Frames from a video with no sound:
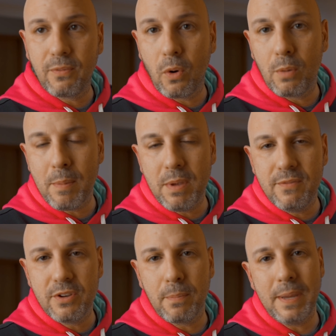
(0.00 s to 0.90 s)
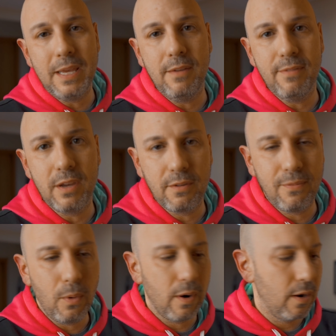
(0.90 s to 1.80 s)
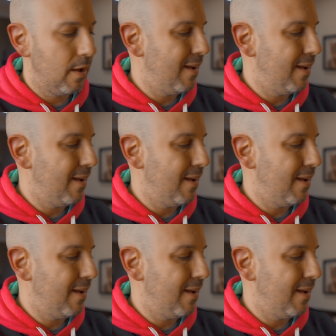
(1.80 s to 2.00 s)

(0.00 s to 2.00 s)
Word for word: for, maybe even your pinky finger for.